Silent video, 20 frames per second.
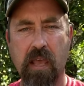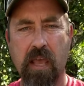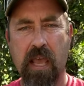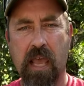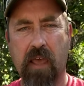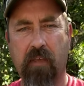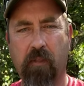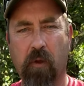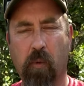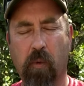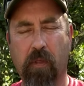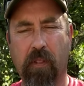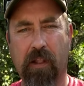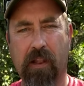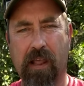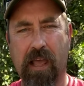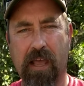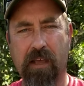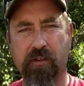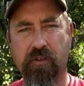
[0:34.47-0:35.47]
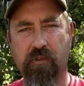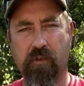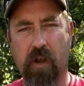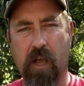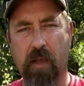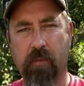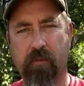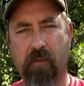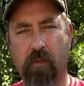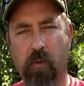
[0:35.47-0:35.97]
And they're one of the last
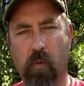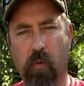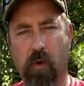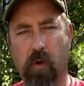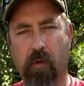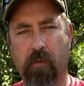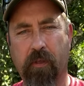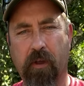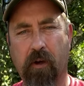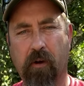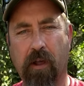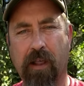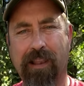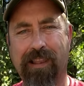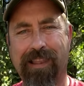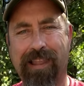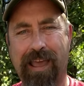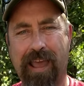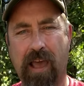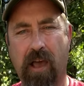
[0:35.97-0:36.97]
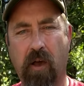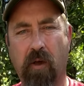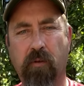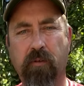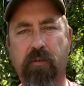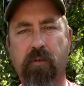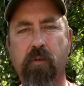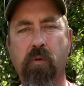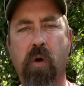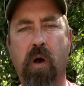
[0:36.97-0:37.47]
tribes in the world that are allowed
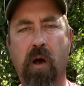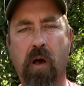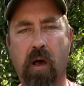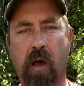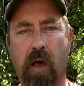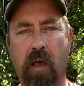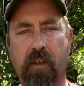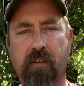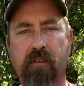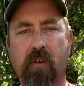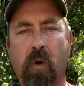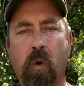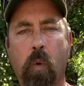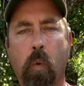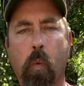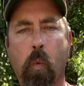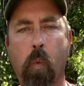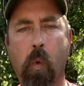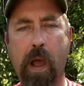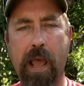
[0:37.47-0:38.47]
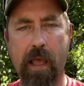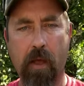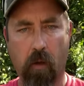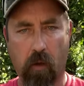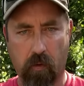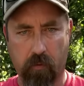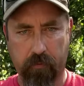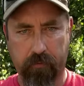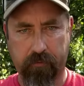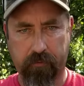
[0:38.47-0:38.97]
to hunt
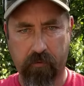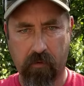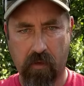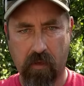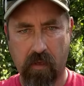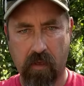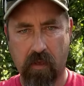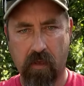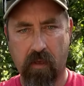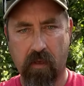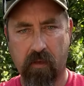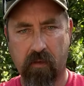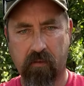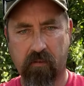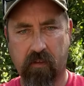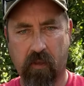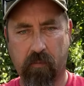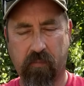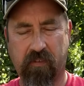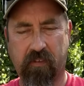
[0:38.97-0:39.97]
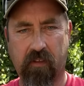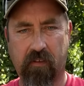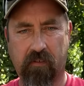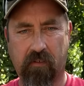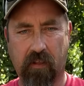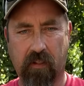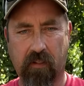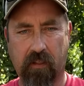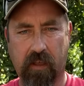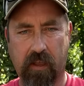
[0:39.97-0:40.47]
whales
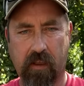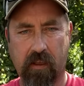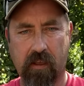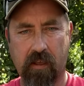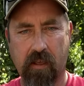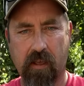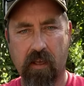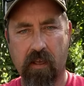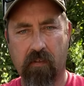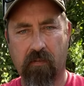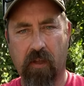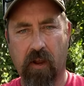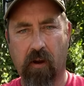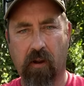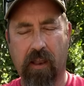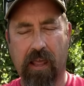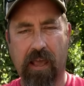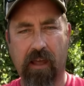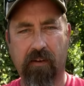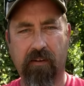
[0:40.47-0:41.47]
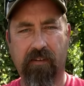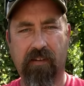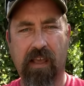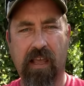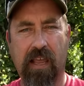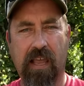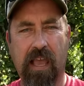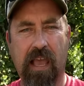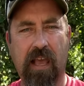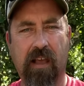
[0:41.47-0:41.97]
subsistently. They're allowed to
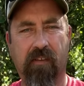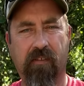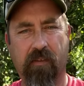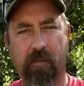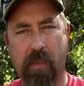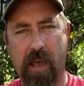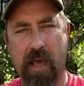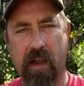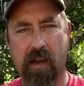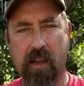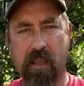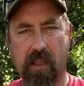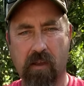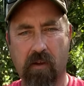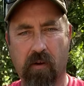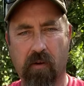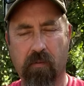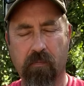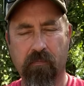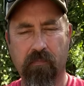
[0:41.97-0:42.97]
take X amount a year,